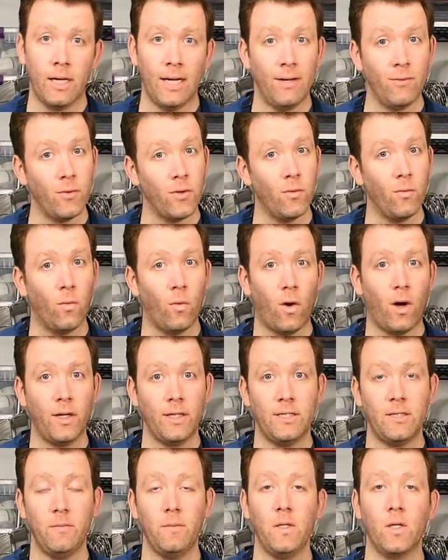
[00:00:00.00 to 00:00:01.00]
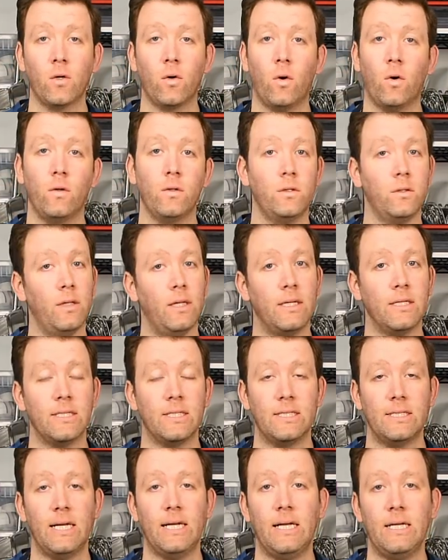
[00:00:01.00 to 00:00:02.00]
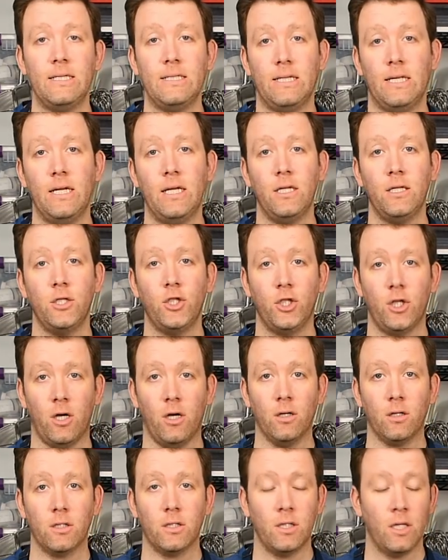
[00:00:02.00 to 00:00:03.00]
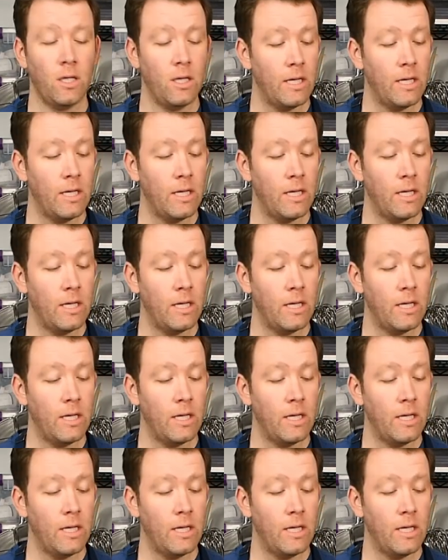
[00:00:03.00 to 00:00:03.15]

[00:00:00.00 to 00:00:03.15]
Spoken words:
and we want it to be cold so that it stays in chunks,